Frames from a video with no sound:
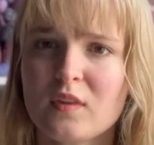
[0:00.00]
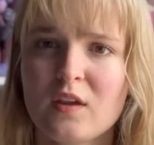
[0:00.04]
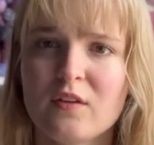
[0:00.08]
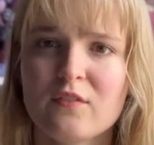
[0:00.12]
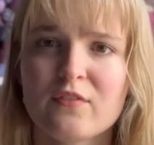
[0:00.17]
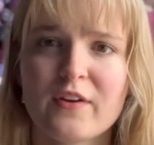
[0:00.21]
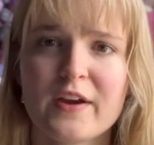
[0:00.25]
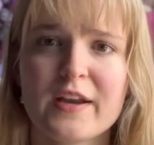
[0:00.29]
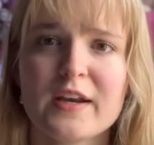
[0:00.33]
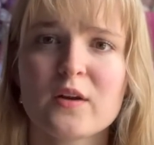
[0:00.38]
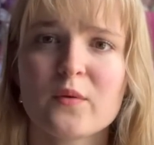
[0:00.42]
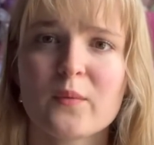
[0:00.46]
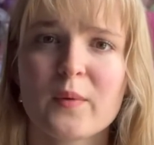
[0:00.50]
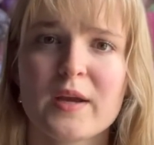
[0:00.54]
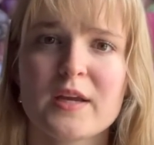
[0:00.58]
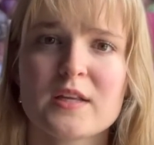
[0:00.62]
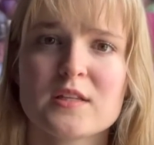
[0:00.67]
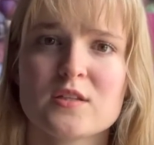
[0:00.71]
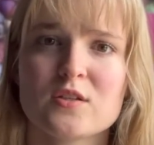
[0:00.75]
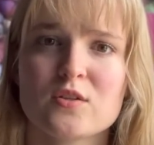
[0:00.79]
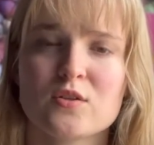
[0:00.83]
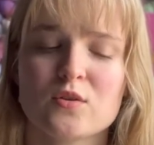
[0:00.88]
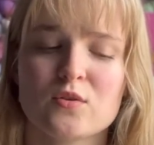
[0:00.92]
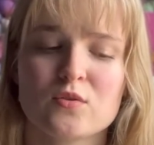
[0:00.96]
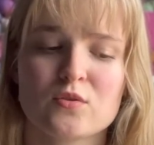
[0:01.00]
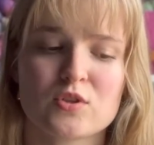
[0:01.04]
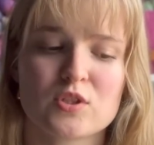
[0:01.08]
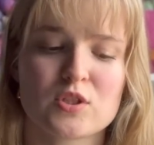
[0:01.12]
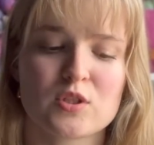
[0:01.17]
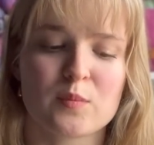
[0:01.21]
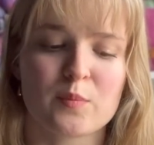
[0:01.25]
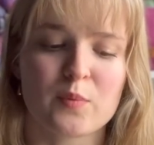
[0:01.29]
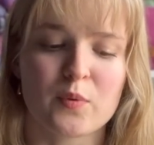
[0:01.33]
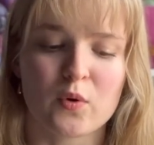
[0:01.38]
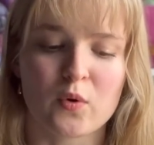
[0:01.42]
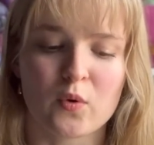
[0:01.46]
find a way to
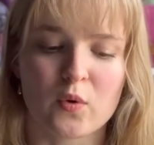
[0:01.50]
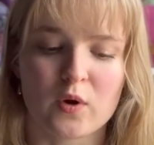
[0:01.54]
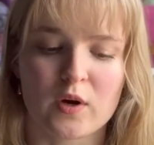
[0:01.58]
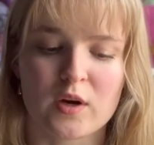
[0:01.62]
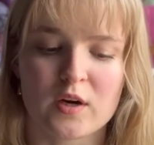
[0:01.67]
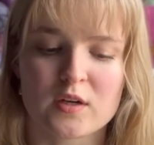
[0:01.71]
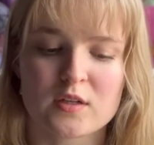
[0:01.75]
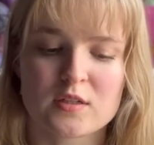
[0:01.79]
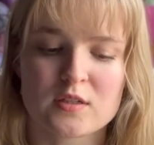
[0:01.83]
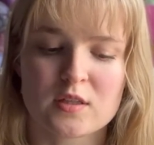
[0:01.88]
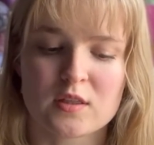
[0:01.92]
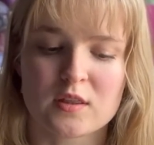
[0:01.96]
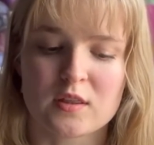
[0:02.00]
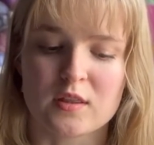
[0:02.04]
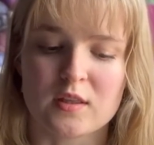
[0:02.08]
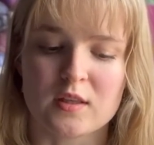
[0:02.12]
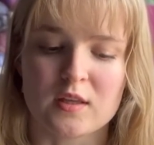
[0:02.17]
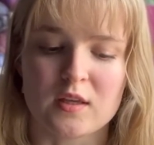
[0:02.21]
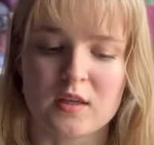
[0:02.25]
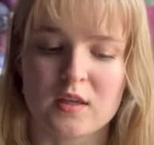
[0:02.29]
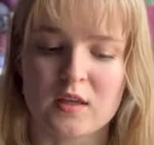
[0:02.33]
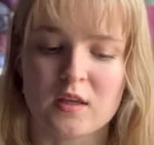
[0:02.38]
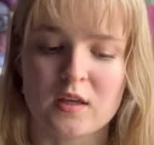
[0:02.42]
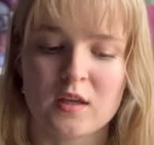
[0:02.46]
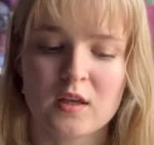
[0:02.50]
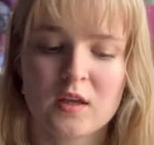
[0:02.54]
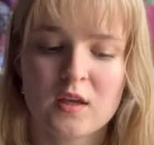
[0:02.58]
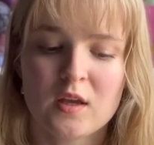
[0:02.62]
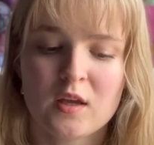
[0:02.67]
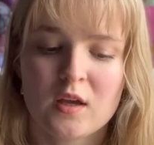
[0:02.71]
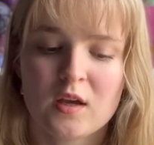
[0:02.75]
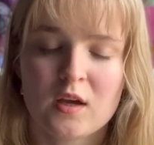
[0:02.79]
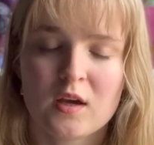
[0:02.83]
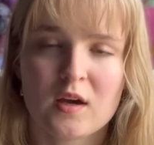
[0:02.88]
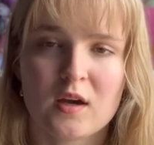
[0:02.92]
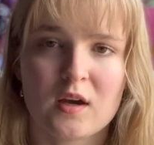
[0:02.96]
support the
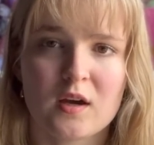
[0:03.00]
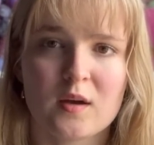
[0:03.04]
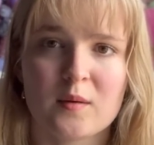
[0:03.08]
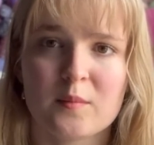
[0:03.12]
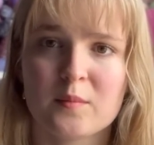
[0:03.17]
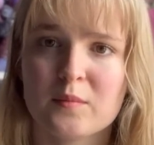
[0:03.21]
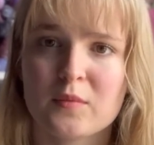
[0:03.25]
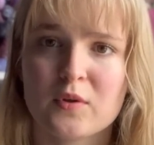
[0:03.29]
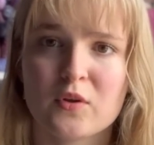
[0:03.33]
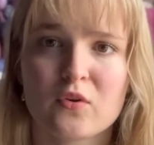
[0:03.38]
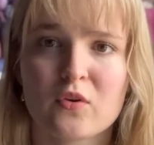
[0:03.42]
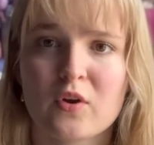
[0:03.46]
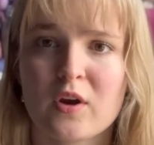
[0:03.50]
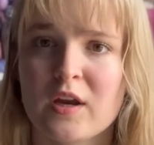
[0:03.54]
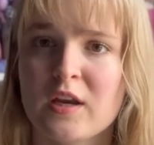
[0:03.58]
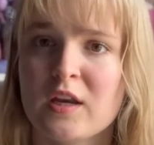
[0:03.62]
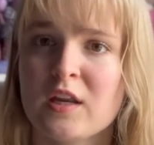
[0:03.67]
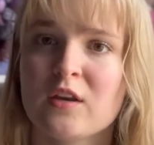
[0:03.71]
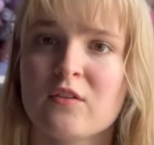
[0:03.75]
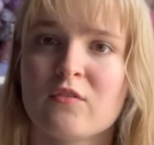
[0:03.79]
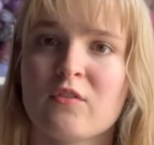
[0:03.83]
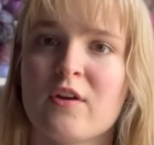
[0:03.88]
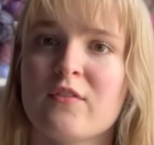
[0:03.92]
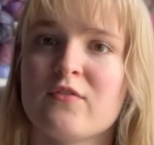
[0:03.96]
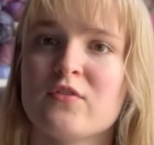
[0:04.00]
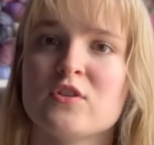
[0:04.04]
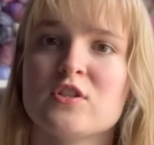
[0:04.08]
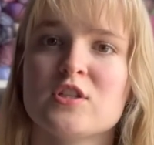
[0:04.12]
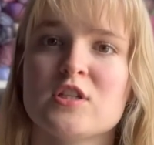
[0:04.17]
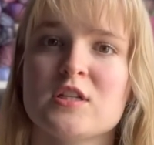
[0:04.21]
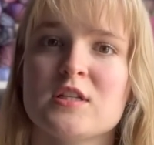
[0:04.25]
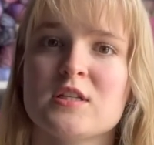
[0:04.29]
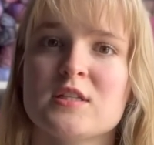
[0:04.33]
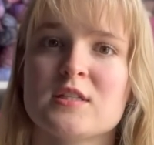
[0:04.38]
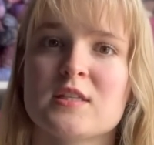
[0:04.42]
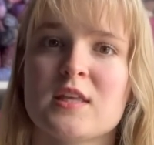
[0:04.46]
Ukrainian
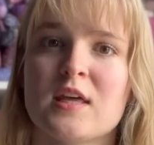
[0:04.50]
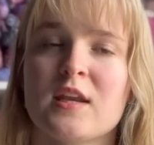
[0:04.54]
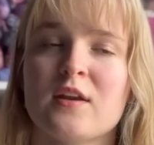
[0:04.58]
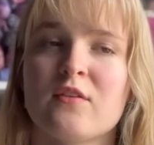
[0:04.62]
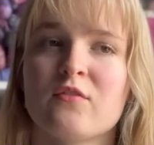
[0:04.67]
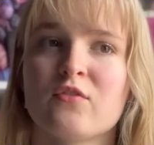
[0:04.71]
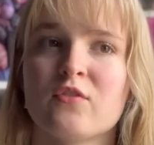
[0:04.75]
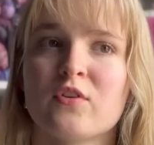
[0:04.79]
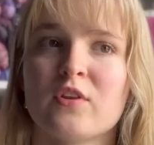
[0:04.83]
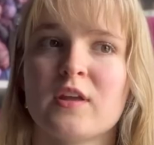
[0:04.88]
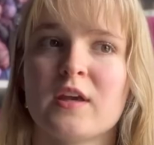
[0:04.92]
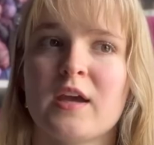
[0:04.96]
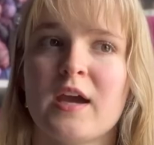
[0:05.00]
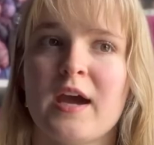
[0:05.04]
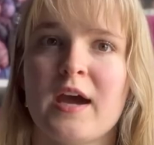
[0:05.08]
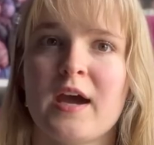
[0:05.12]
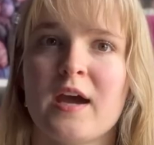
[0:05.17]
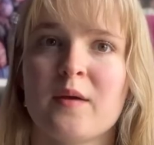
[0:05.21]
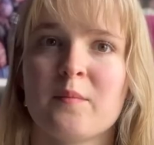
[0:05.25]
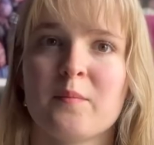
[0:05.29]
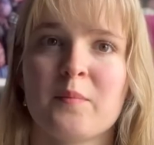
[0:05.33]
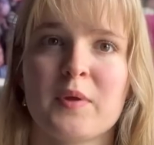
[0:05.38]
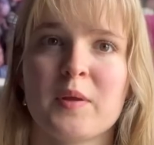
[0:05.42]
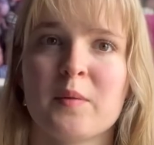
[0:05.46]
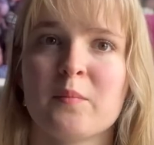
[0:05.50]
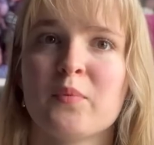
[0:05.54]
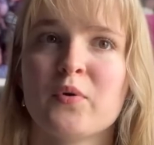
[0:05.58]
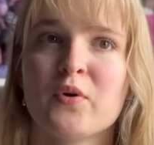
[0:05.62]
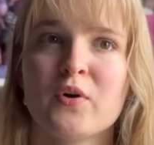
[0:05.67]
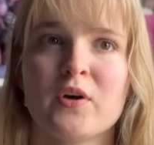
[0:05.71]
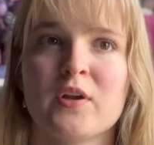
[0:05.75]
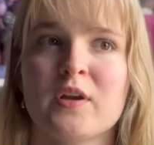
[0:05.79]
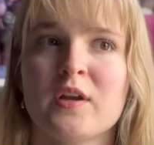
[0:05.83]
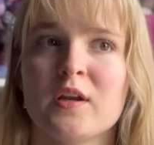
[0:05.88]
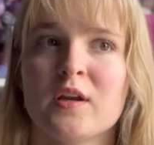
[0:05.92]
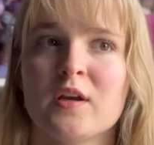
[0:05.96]
refugees that have really been
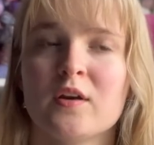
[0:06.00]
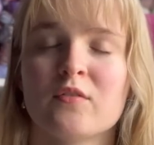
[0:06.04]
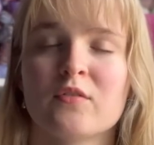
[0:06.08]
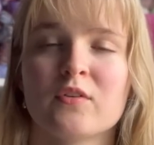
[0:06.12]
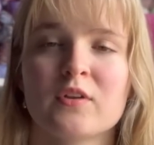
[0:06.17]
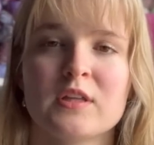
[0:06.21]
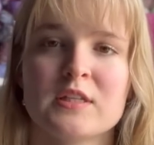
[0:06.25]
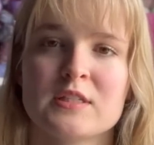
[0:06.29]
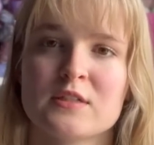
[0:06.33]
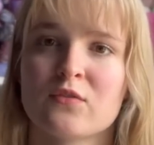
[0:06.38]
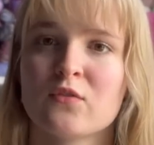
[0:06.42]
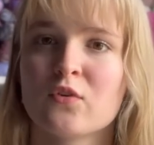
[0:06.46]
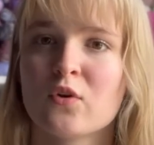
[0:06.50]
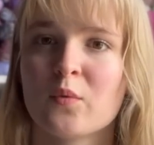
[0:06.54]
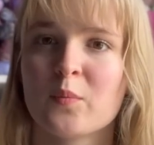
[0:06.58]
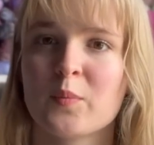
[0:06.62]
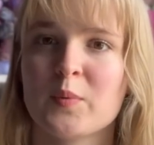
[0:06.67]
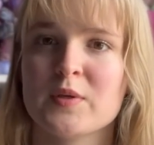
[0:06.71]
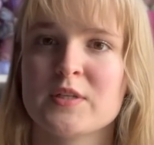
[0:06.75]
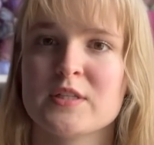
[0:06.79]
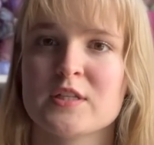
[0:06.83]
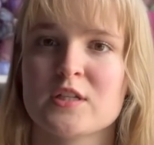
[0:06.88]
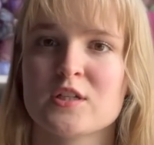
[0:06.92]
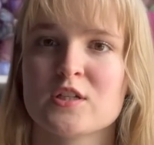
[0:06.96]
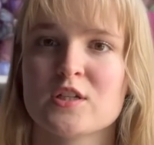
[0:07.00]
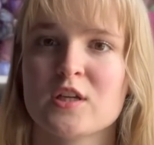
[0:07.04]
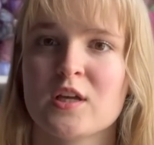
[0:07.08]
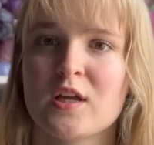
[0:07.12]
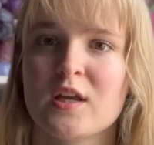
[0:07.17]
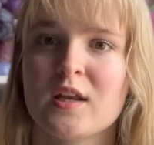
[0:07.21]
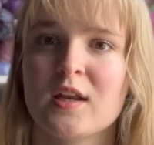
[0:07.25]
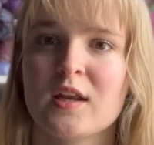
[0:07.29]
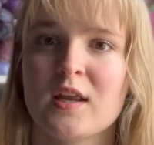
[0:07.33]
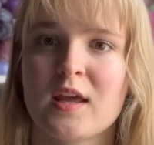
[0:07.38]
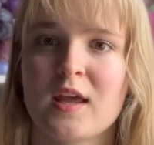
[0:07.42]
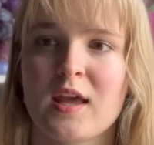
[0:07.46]
put in a really difficult
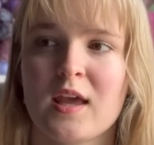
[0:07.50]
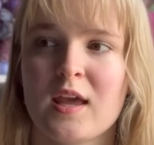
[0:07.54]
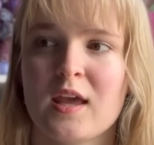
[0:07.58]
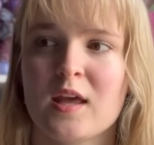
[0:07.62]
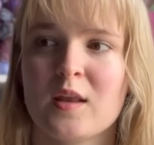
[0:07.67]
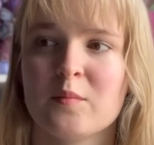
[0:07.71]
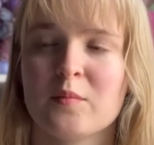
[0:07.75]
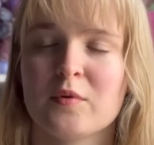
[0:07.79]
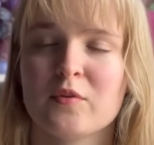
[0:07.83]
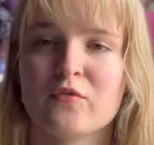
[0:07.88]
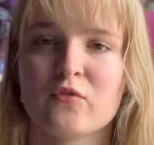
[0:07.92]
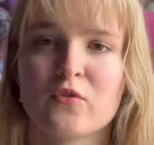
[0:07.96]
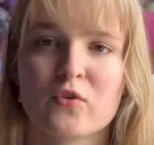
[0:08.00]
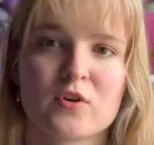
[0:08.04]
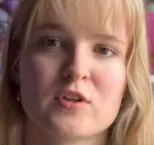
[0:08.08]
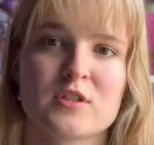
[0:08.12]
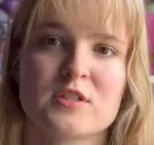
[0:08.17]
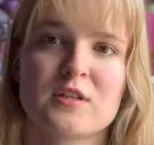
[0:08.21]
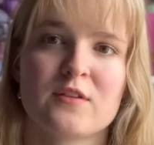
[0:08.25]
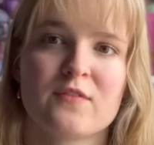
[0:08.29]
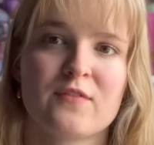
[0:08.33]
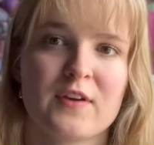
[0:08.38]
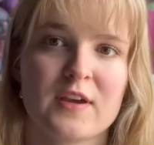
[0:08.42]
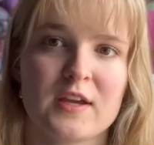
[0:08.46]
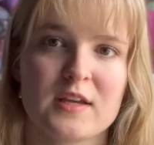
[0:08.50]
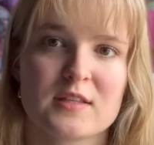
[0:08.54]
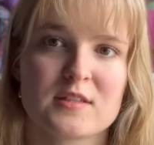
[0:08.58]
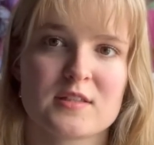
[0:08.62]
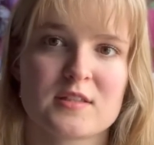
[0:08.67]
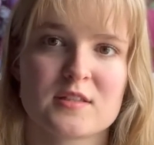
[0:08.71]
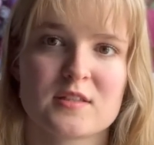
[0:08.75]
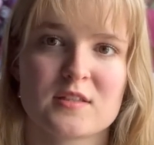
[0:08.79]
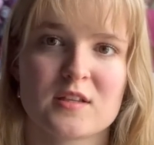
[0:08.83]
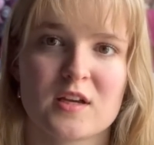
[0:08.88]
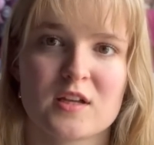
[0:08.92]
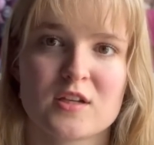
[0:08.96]
position and been forced to face
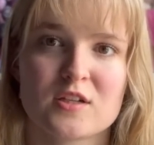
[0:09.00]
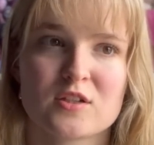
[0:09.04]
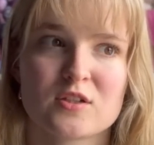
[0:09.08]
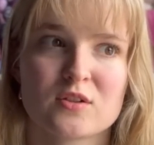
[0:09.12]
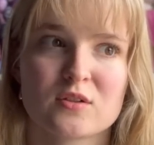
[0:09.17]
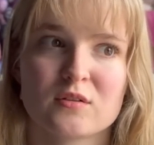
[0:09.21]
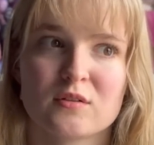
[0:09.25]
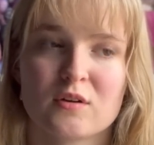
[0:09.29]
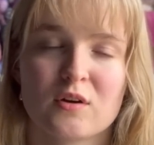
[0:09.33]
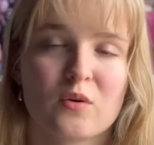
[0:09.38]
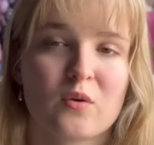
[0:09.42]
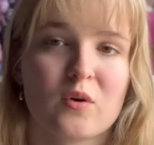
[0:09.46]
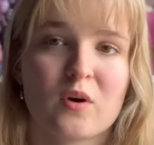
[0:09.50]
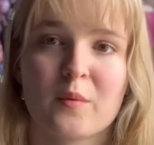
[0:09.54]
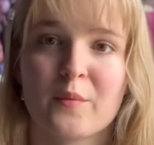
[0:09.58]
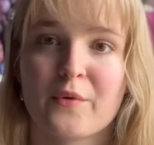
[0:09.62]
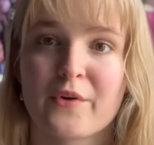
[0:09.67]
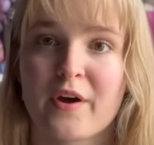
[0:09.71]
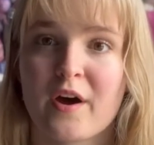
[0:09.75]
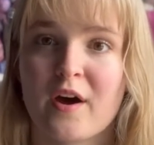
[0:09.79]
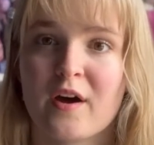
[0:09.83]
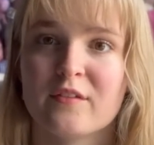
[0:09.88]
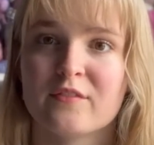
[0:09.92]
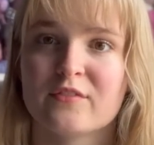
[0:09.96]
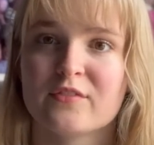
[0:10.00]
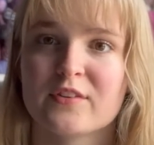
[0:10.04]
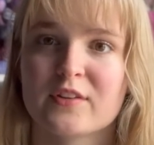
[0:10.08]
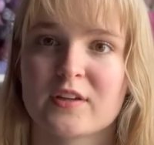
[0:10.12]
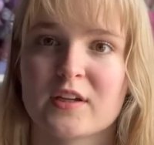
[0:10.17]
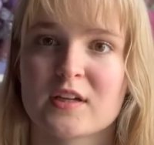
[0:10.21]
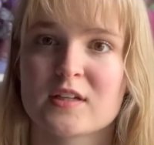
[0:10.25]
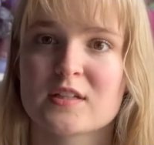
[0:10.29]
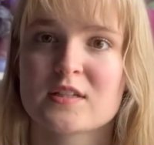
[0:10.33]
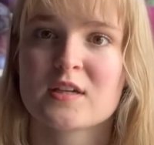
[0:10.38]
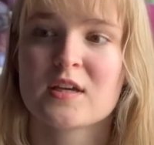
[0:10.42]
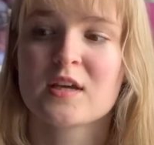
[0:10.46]
such a horrible
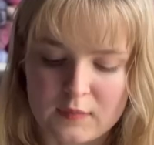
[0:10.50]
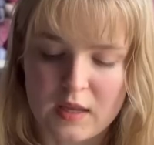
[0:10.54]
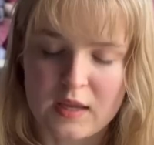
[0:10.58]
conflict.